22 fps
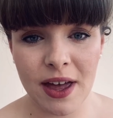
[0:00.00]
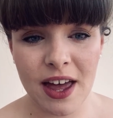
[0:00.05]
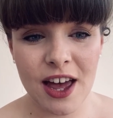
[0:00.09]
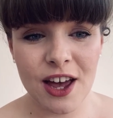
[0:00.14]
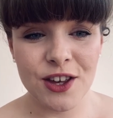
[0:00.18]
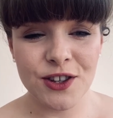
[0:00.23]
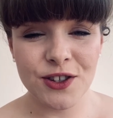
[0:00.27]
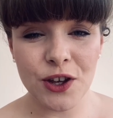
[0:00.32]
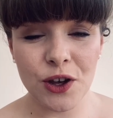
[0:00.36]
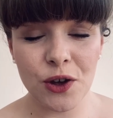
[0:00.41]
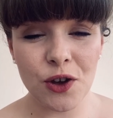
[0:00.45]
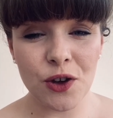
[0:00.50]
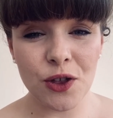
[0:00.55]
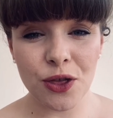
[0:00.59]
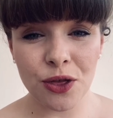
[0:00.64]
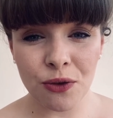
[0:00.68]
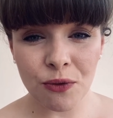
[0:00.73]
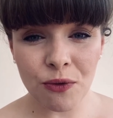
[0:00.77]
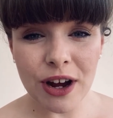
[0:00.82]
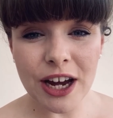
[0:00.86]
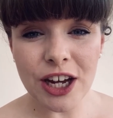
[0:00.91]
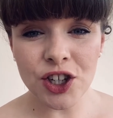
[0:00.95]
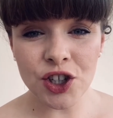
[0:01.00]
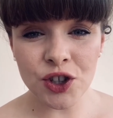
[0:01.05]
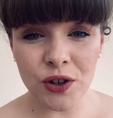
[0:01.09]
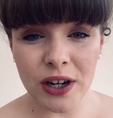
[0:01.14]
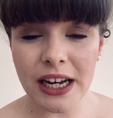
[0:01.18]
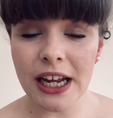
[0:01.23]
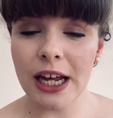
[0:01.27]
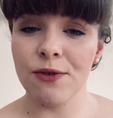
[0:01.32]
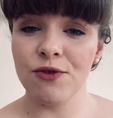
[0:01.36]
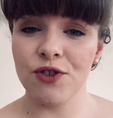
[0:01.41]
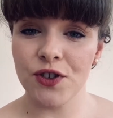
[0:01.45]
So 3
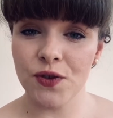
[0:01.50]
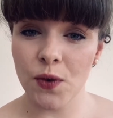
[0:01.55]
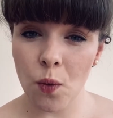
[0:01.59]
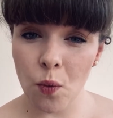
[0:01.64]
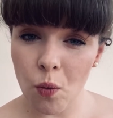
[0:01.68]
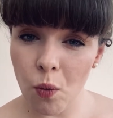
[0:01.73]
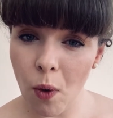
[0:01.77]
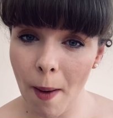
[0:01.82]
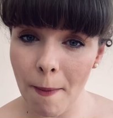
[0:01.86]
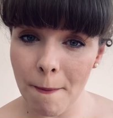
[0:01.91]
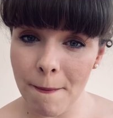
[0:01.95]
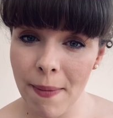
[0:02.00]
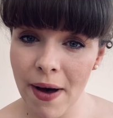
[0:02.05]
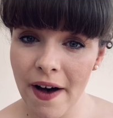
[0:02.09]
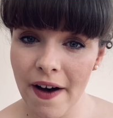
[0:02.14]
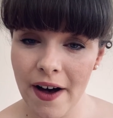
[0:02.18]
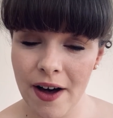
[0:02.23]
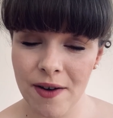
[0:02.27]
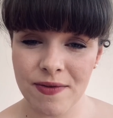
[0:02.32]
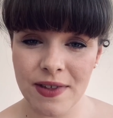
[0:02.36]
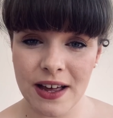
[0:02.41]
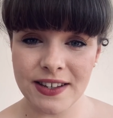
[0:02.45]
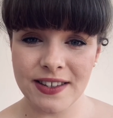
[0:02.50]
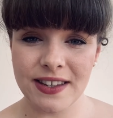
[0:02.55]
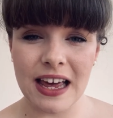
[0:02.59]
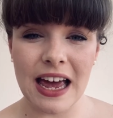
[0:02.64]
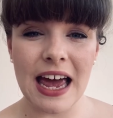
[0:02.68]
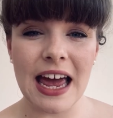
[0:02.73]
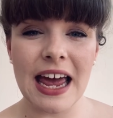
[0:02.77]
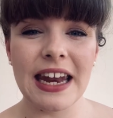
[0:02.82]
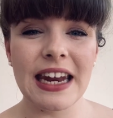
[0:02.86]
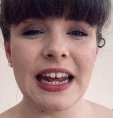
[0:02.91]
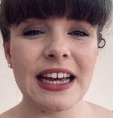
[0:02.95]
trillion just for 1 puff, that's
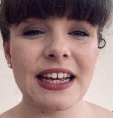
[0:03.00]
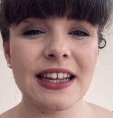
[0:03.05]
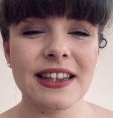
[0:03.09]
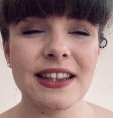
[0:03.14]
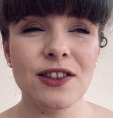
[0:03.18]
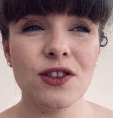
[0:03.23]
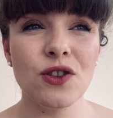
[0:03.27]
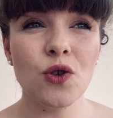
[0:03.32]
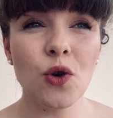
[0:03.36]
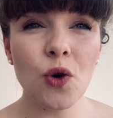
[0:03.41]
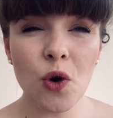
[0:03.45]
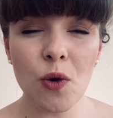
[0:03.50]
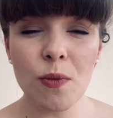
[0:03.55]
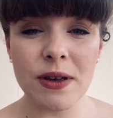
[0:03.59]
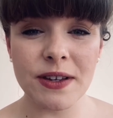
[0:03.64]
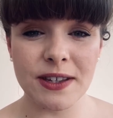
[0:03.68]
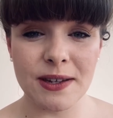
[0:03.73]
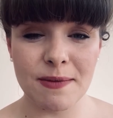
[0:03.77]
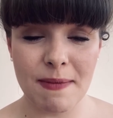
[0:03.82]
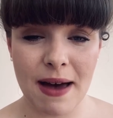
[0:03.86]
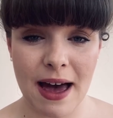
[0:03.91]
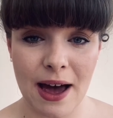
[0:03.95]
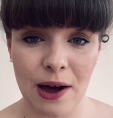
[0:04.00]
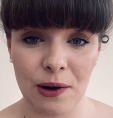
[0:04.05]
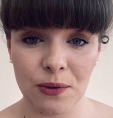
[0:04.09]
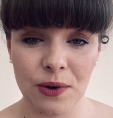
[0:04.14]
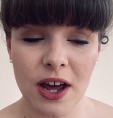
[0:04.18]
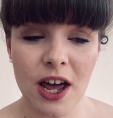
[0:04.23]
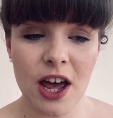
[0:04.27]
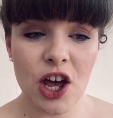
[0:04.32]
an enormous amount.